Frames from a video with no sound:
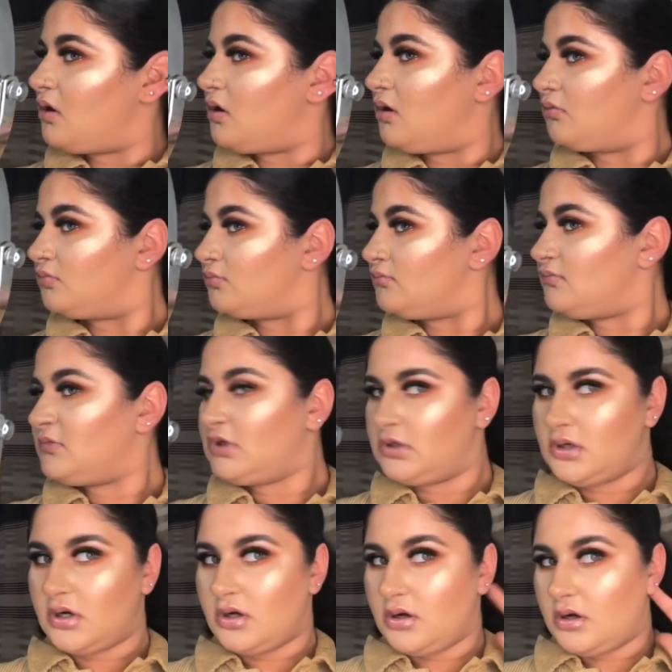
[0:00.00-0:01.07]

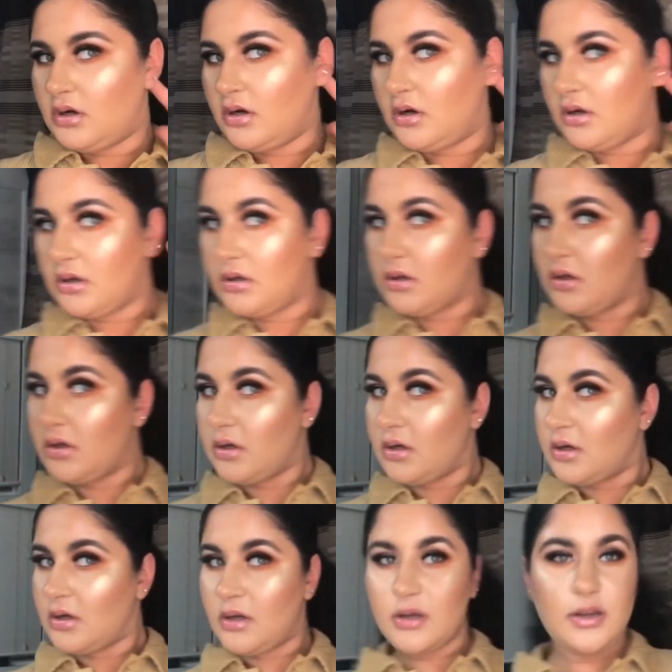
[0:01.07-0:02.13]

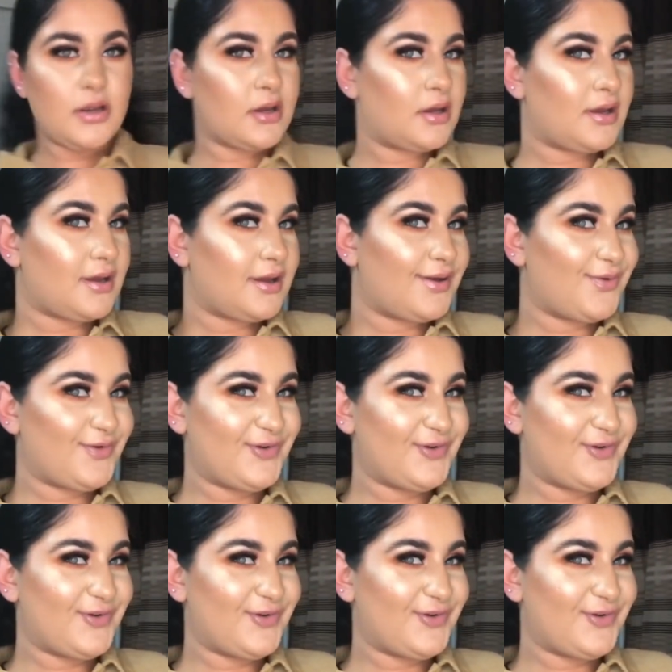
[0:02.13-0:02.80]
Nobody speaks.